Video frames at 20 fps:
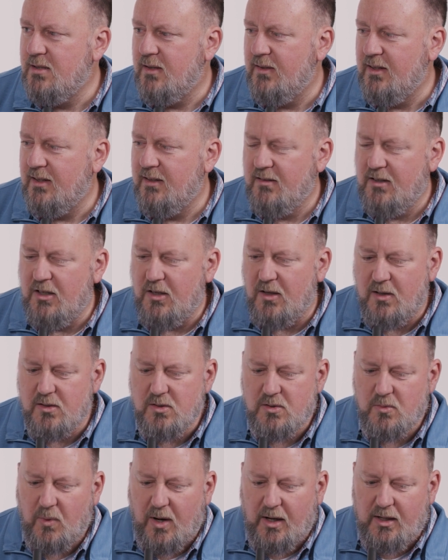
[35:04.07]
I think,
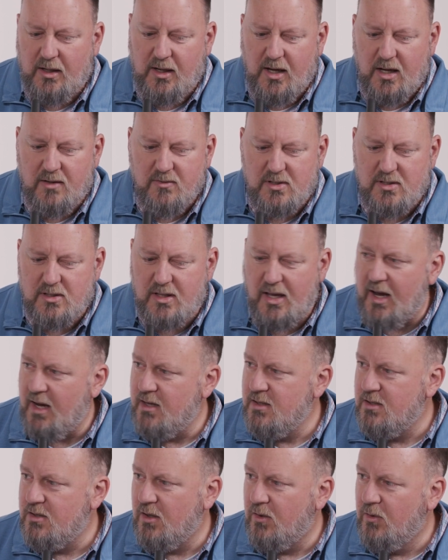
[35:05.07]
that's why he gave us
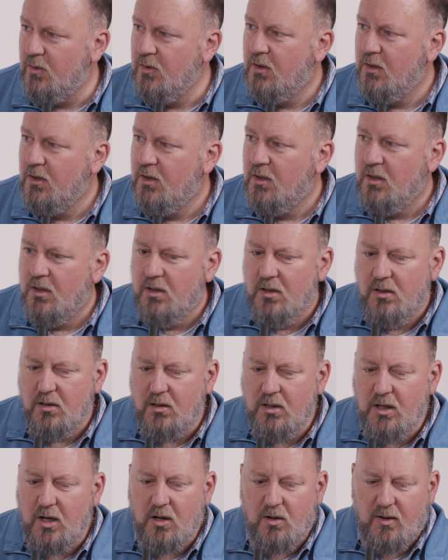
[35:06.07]
that. So,
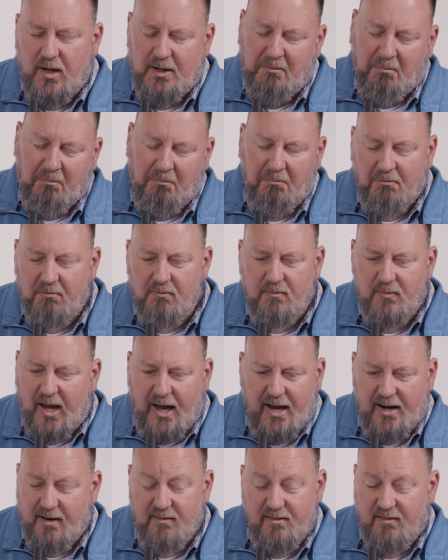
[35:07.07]
I
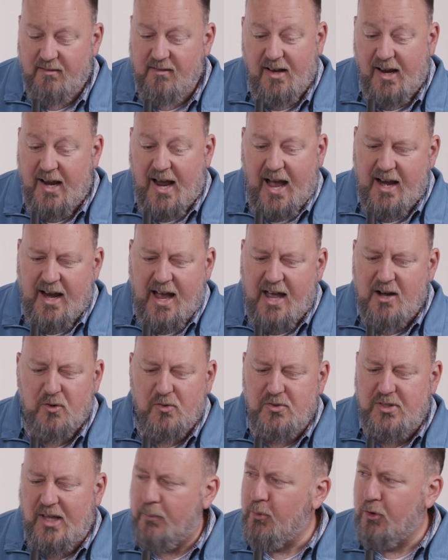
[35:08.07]

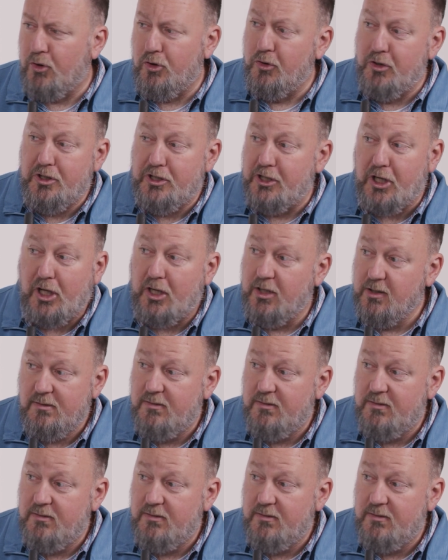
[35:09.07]
don't see that precluded at all.